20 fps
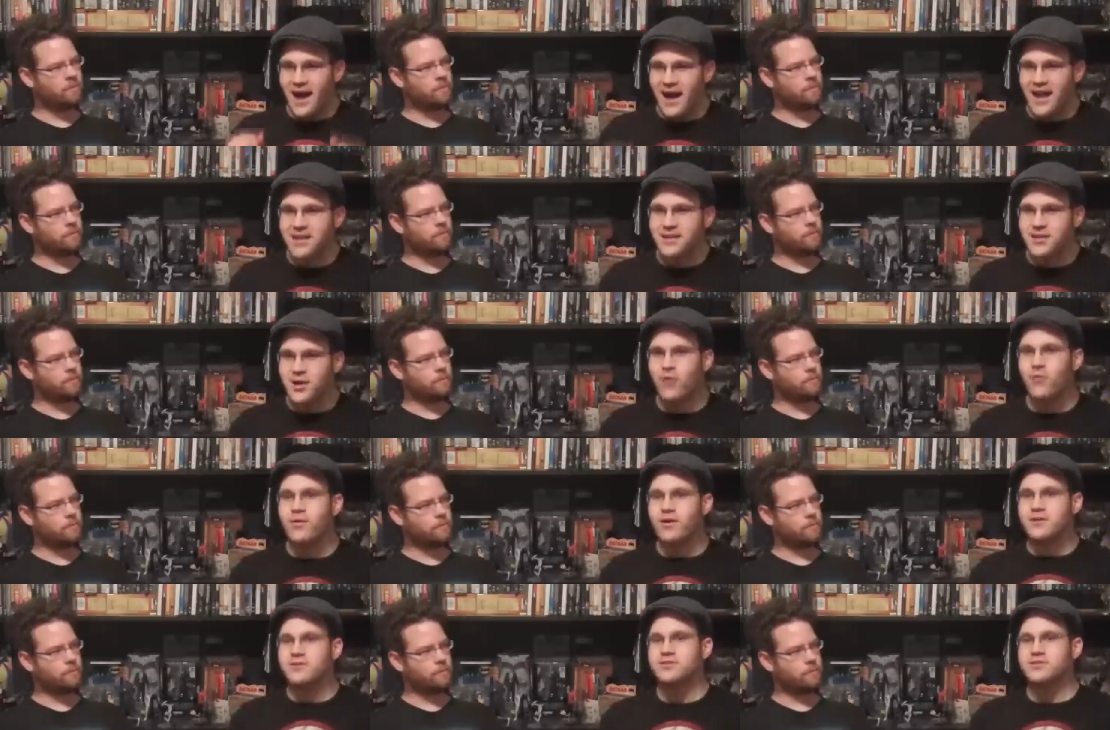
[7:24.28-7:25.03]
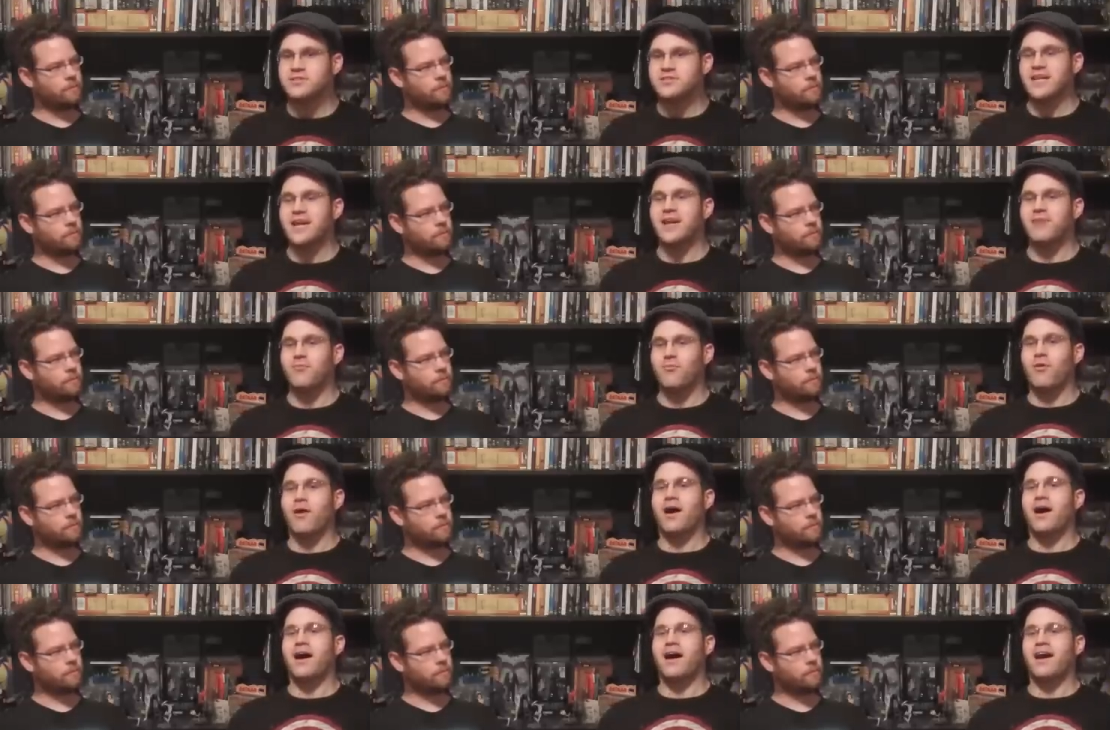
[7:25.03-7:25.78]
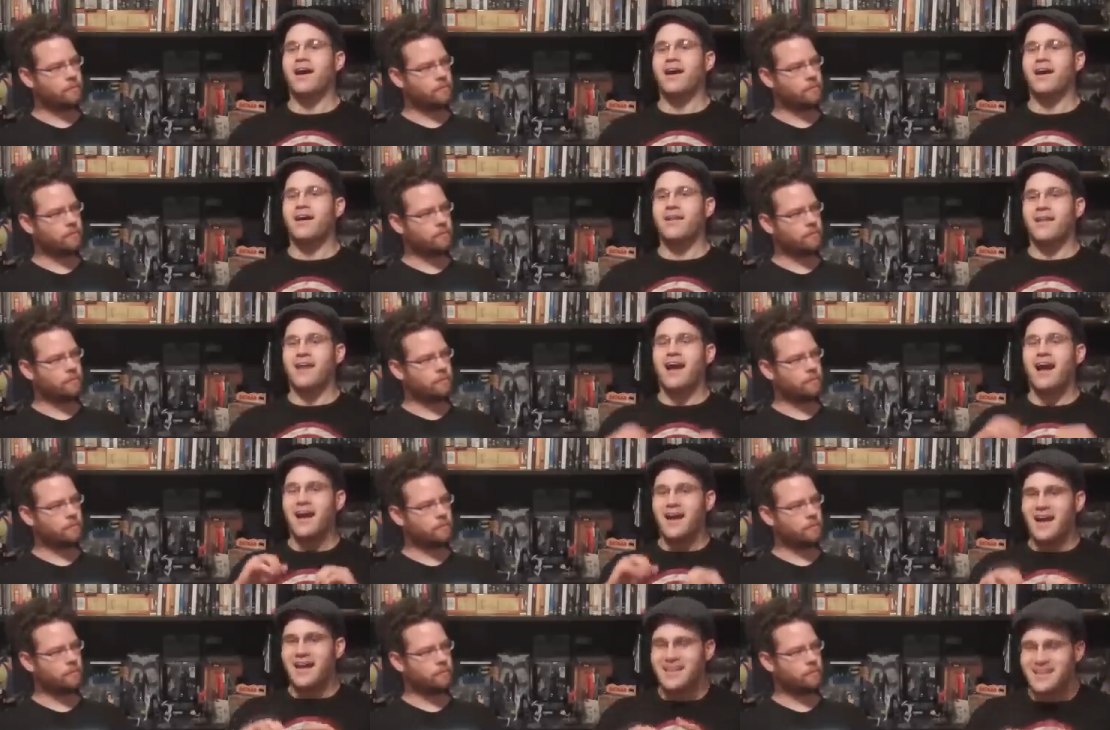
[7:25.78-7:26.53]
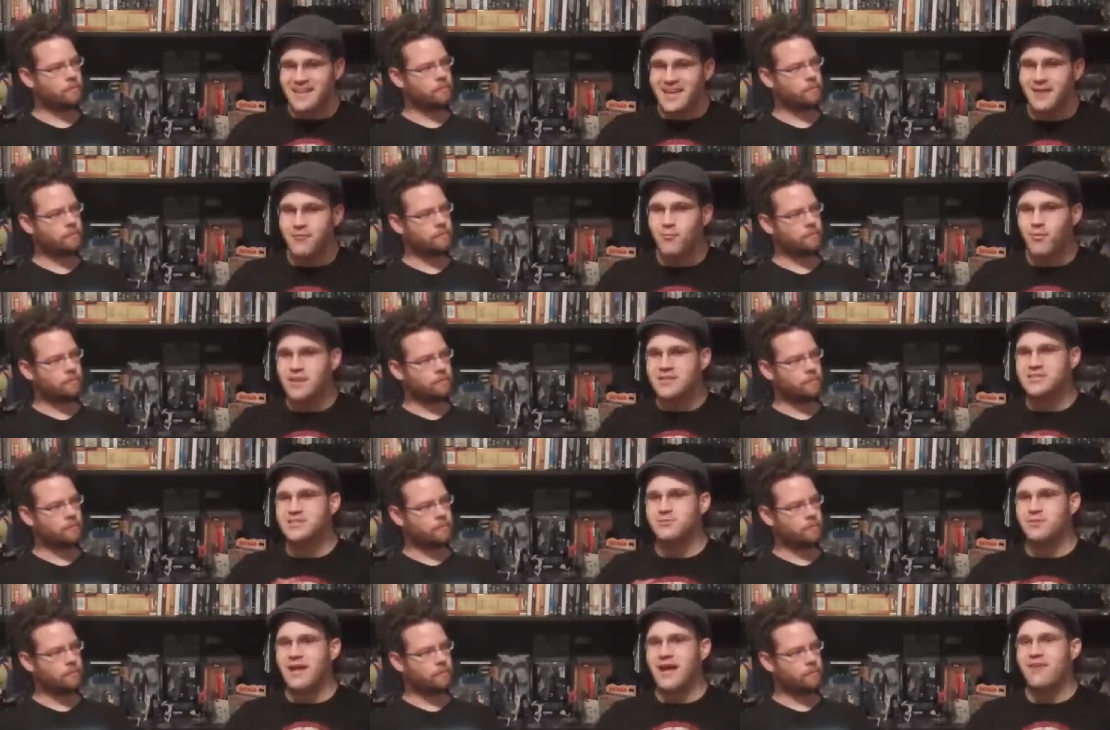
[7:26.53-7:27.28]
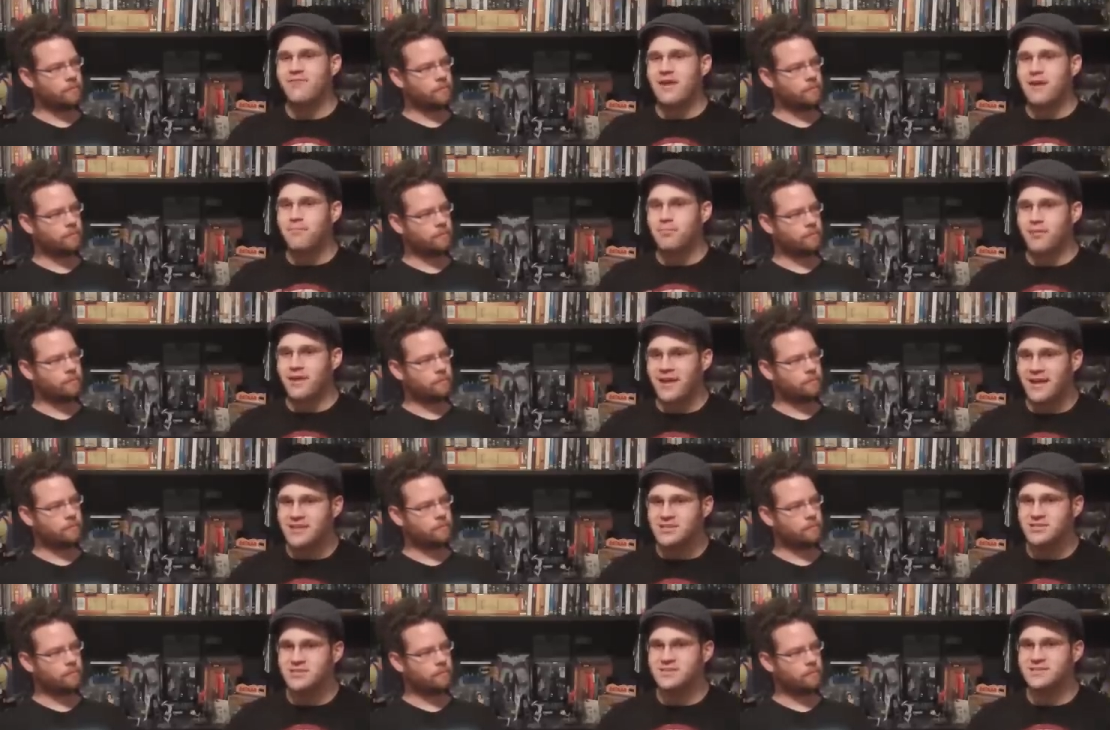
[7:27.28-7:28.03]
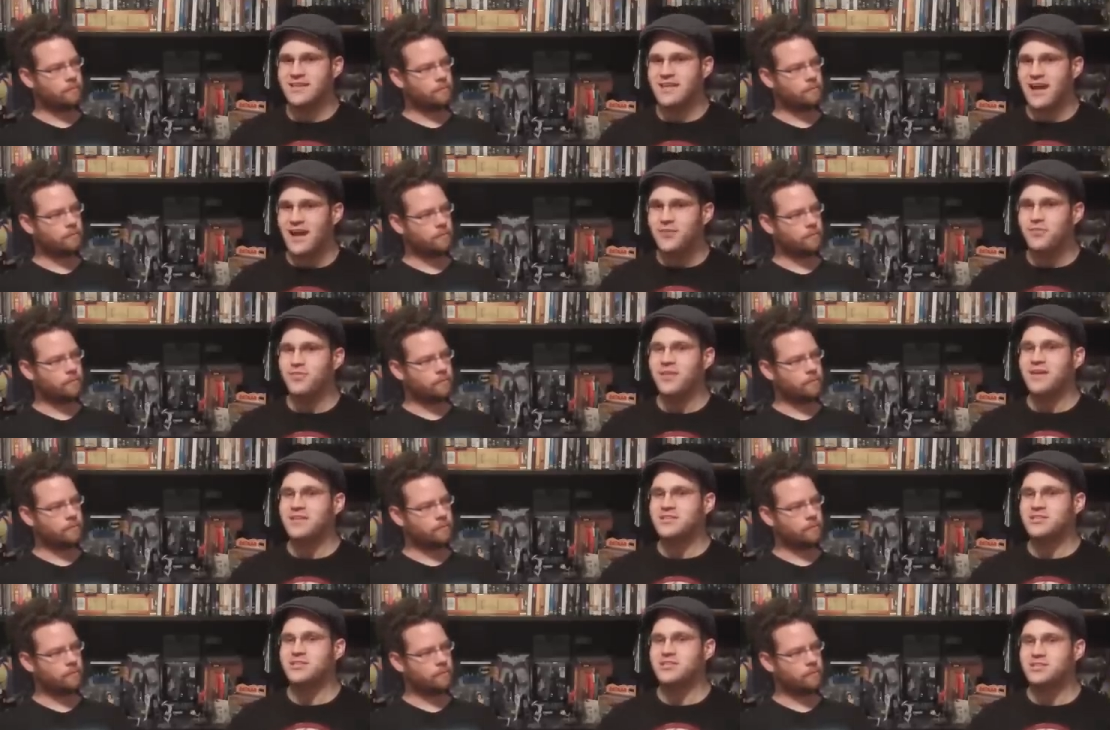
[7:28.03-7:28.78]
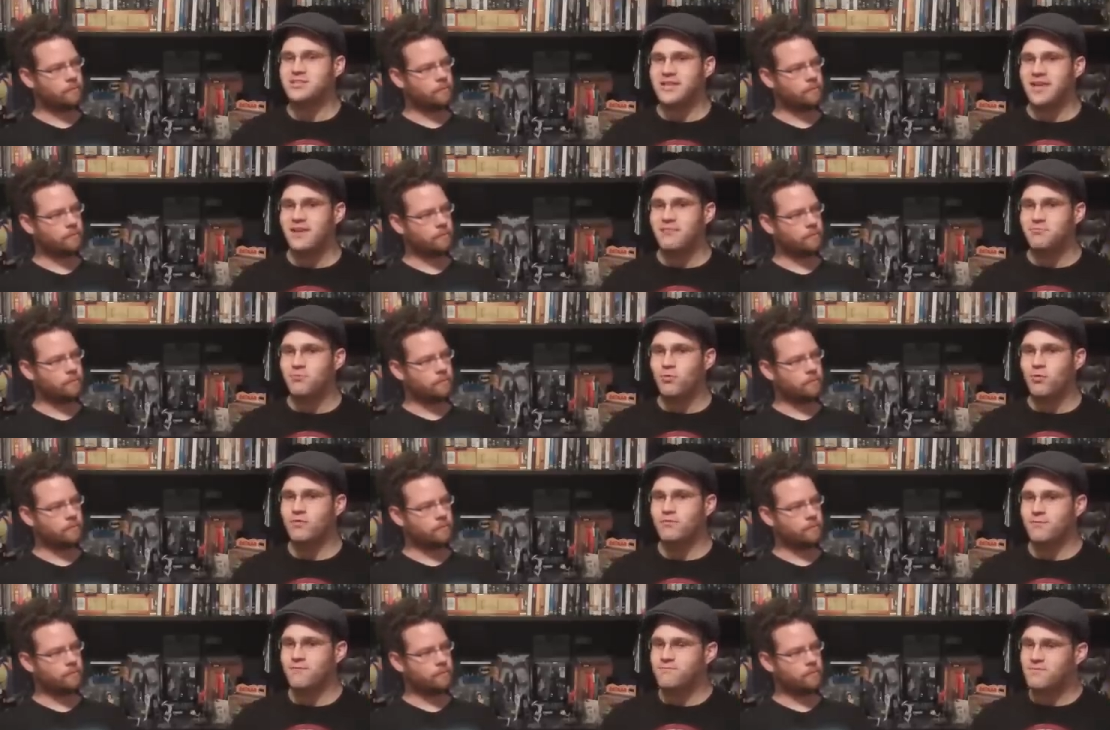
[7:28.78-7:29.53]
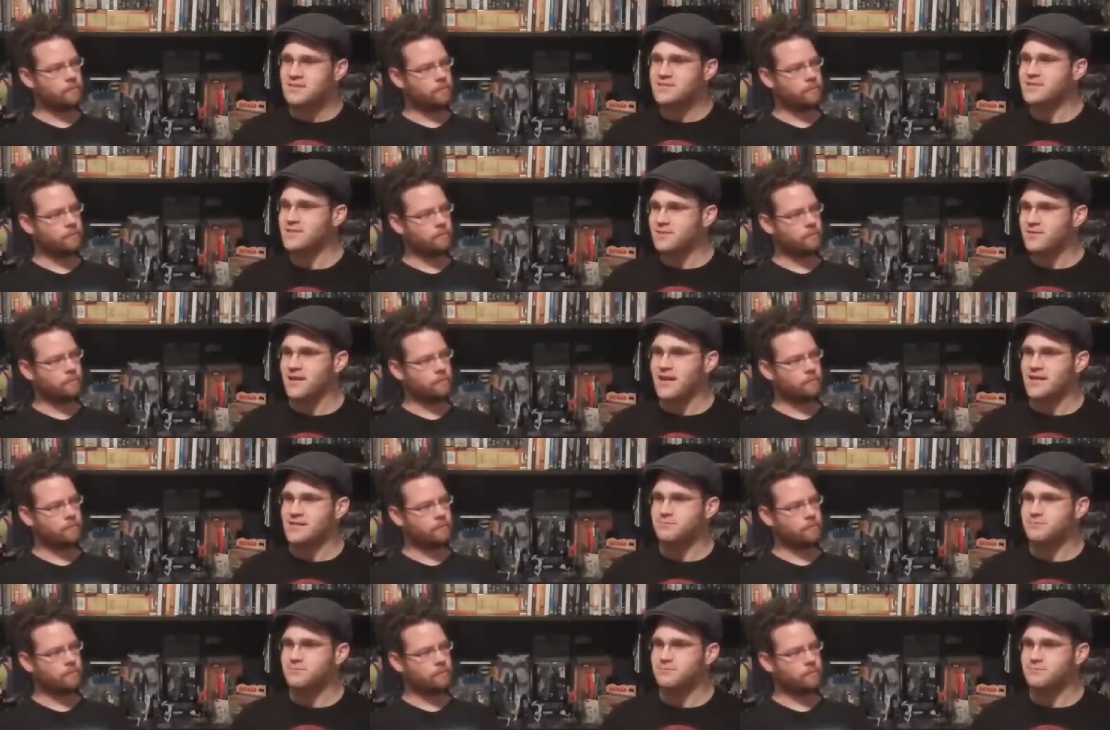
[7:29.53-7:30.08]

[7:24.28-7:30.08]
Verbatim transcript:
Speaker 1: I don't understand why... Like, I get why she would have apprehensions, and I think she should have more of a physical